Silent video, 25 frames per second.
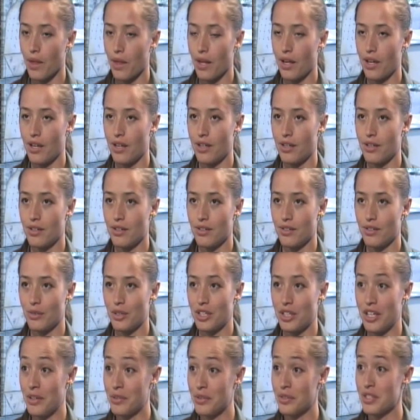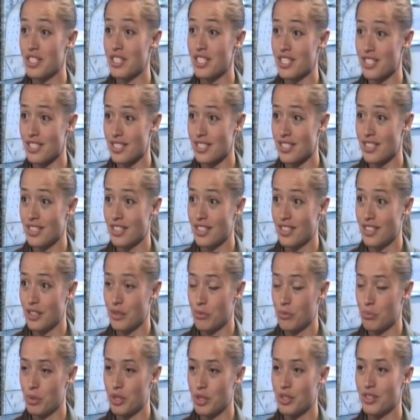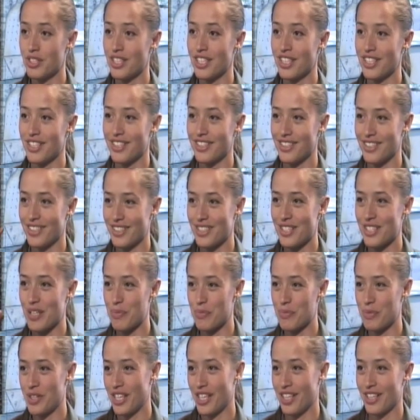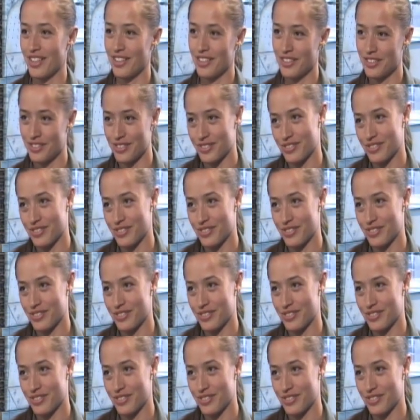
And when I was building something,